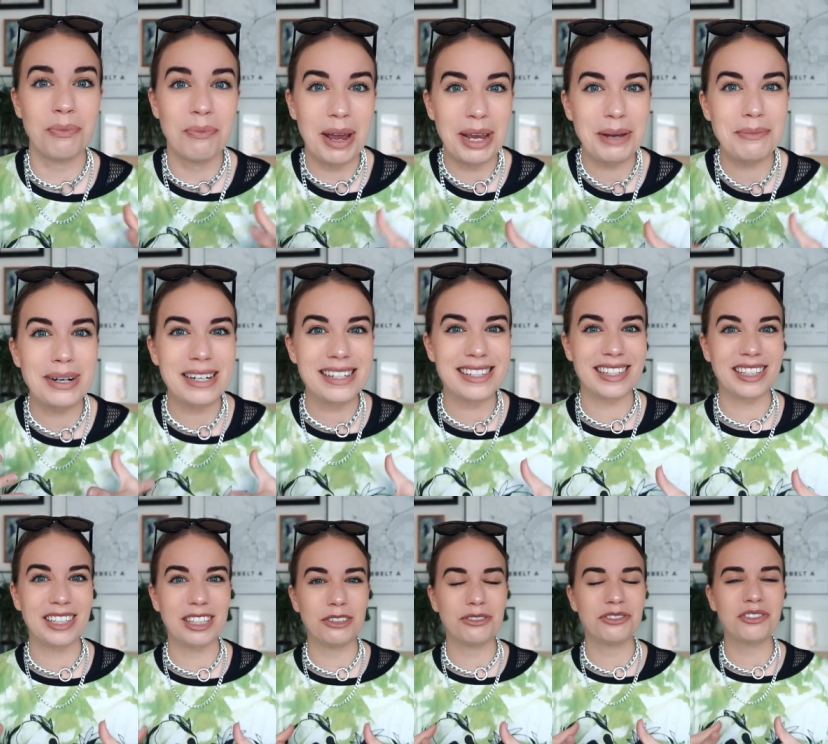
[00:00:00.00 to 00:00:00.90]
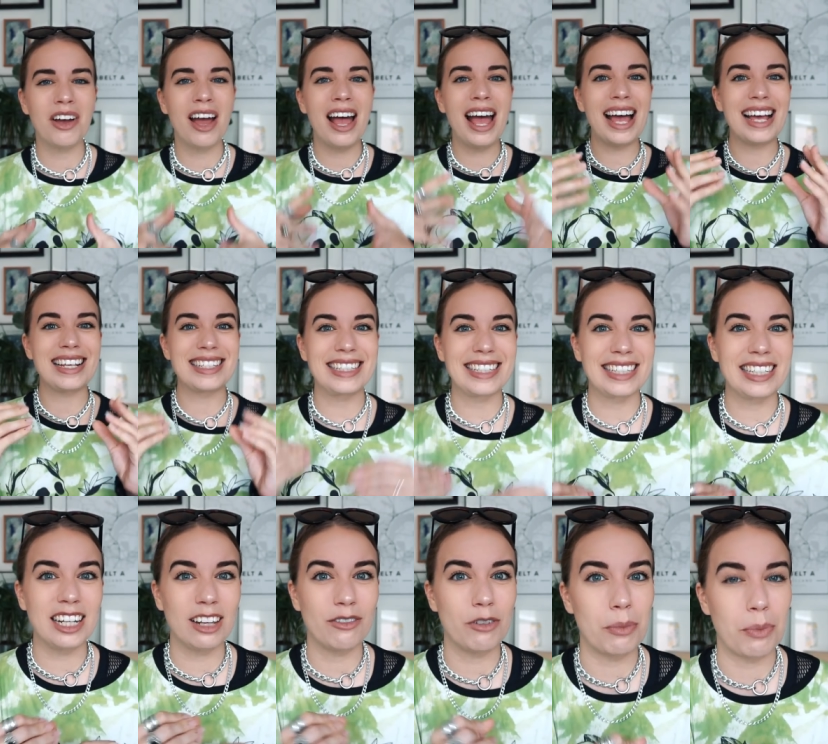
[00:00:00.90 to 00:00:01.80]
make myself as
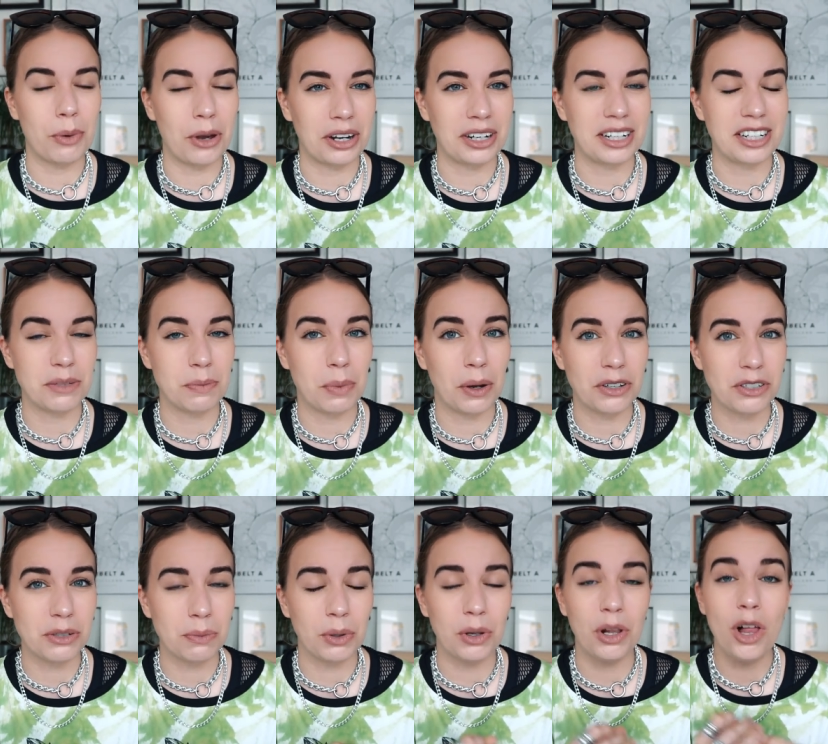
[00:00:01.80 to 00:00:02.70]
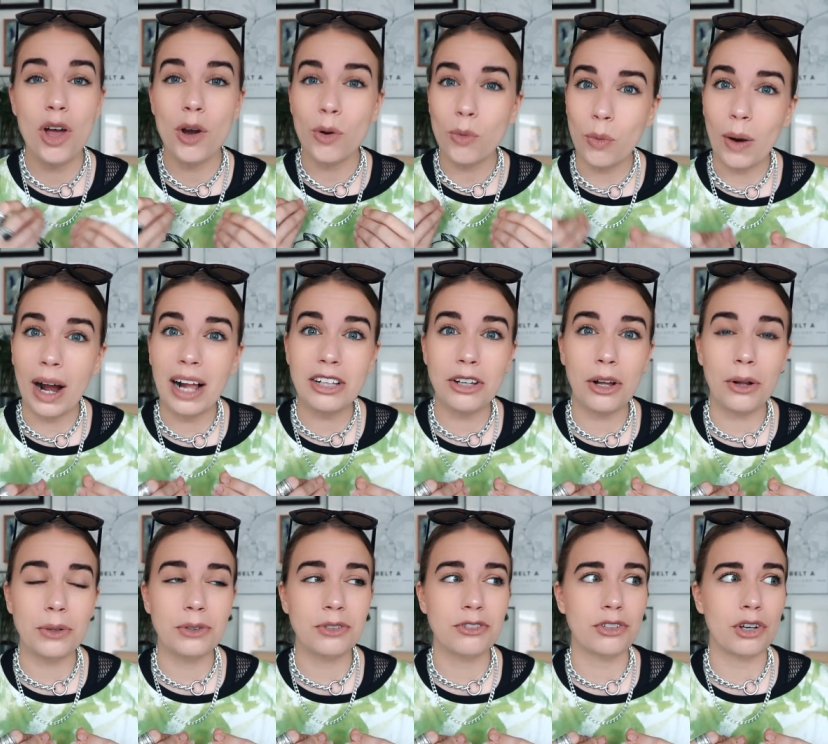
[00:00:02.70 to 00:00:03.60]
little of a burden as possible while
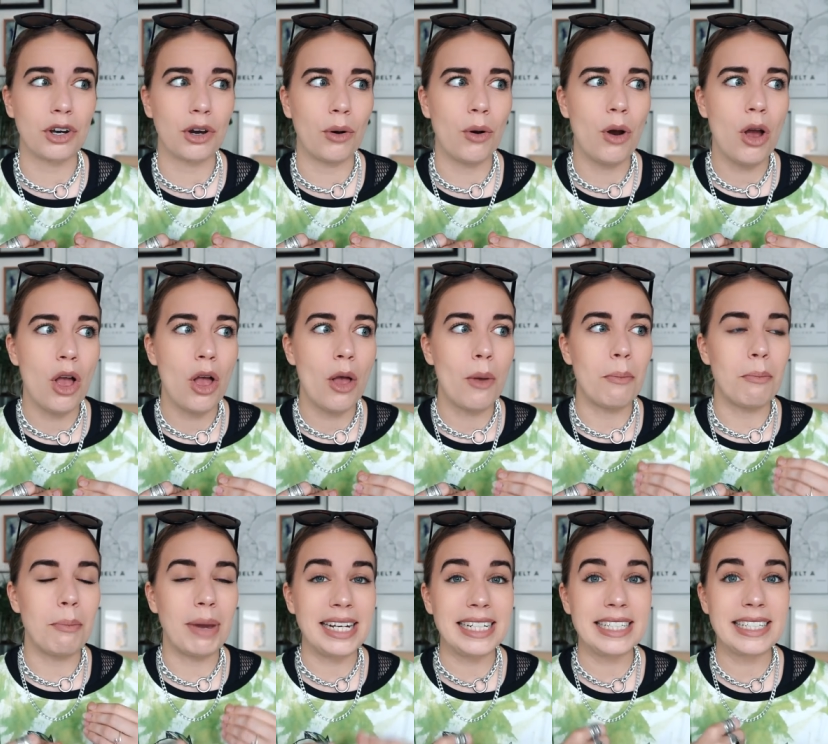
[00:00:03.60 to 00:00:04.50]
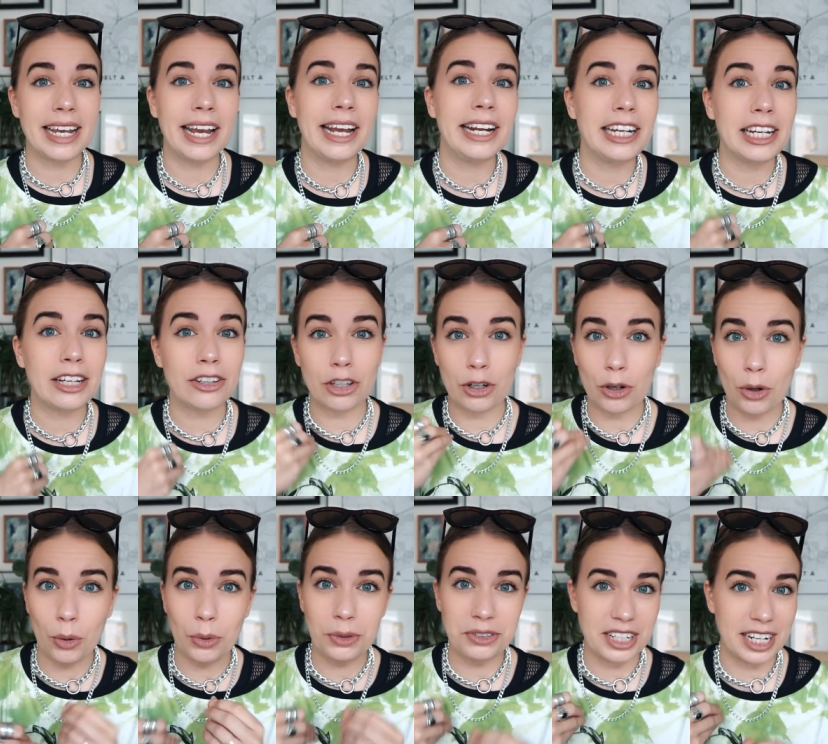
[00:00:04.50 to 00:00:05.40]
also maintaining the
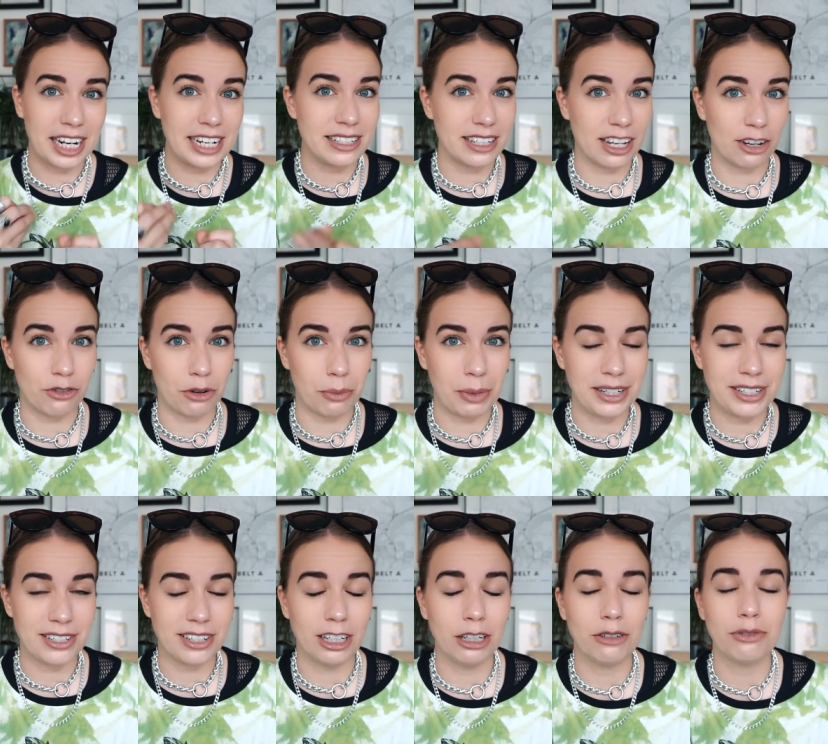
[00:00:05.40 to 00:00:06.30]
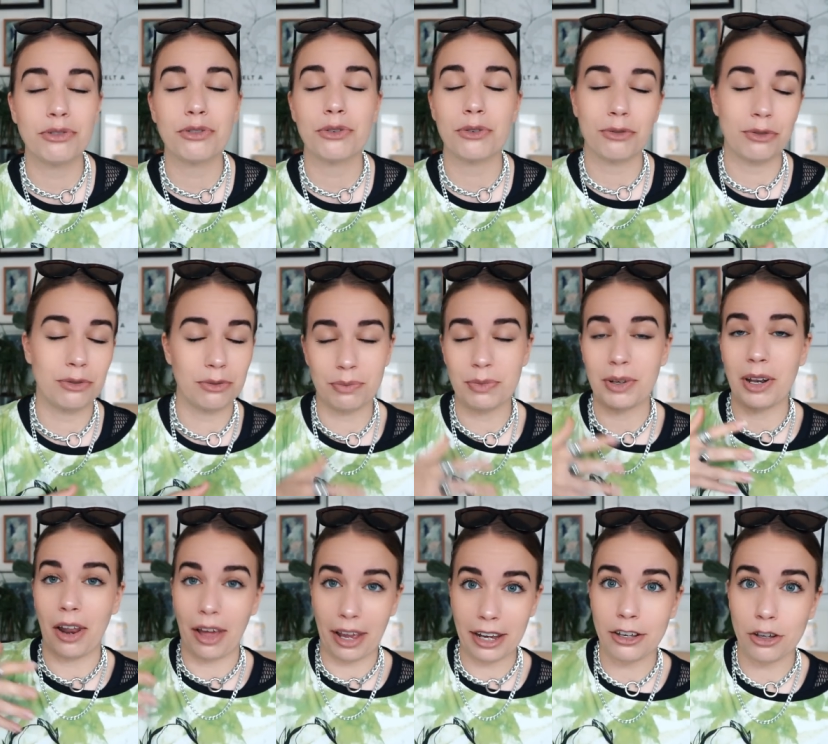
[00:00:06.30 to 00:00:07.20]
goals that I set for myself
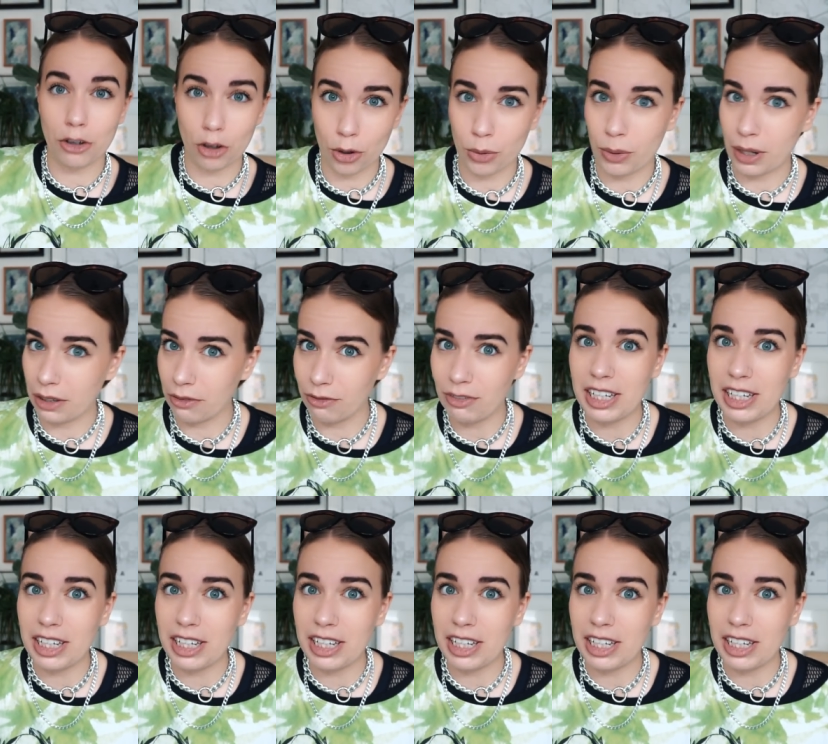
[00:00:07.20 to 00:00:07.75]
like going